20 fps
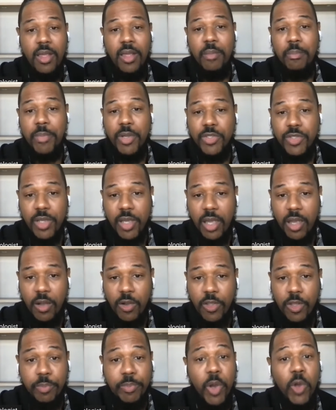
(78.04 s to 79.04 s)
mental
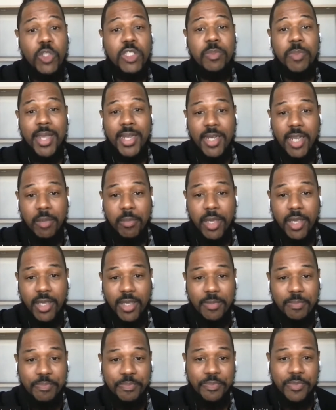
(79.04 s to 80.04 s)
health post-pandemic.
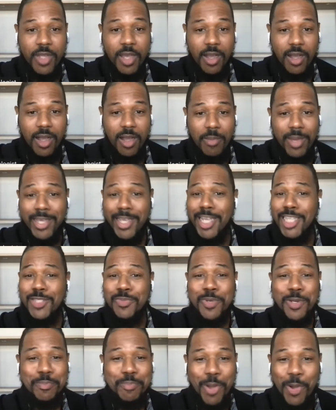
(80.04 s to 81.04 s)
I guess
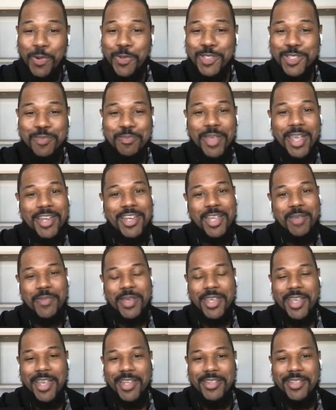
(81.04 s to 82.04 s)
we're
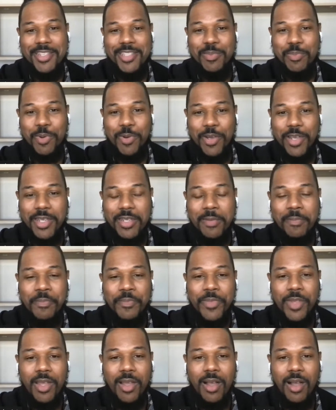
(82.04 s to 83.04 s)
post-pandemic at this point,
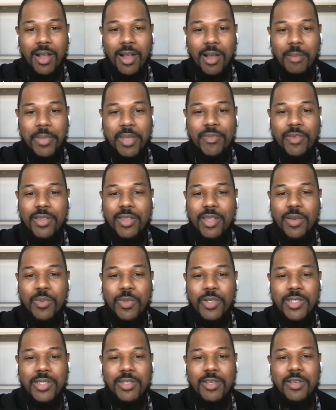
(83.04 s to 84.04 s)
even though we're
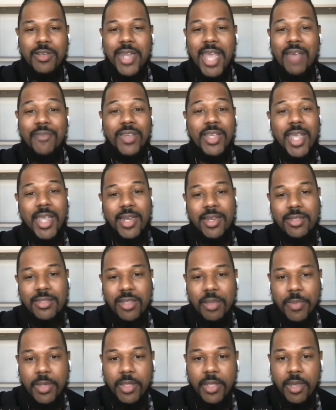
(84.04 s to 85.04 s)
still navigating some
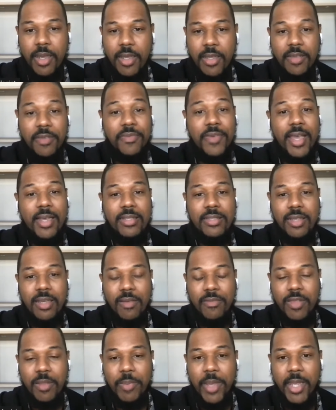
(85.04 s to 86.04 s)
of the effects of
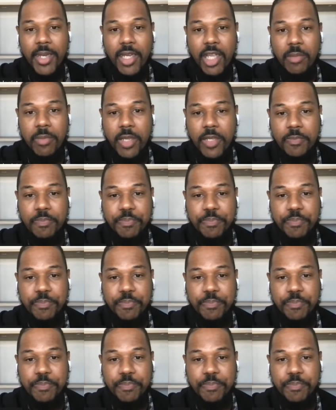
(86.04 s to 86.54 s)
the pandemic.